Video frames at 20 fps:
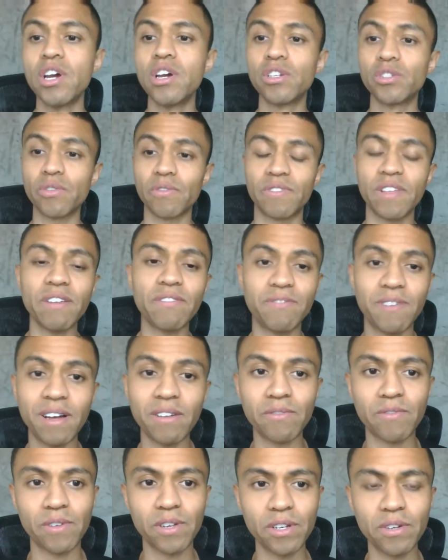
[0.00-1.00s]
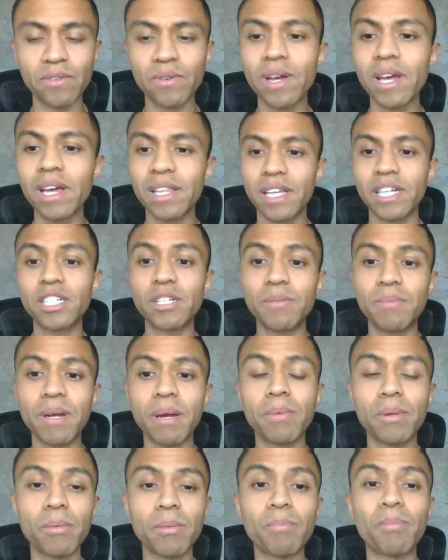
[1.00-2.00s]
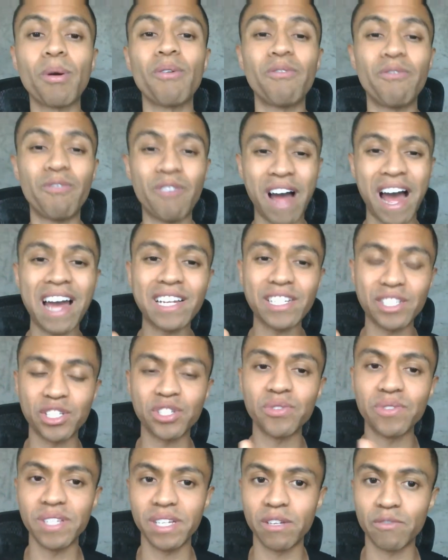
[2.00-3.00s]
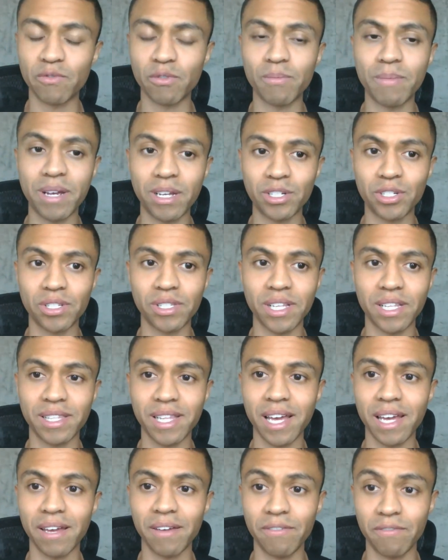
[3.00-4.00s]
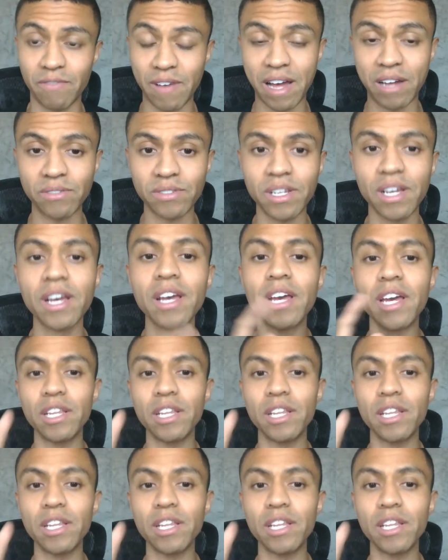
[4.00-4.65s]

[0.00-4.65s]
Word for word: So if they found for you, they should be able to provide you the information that they found,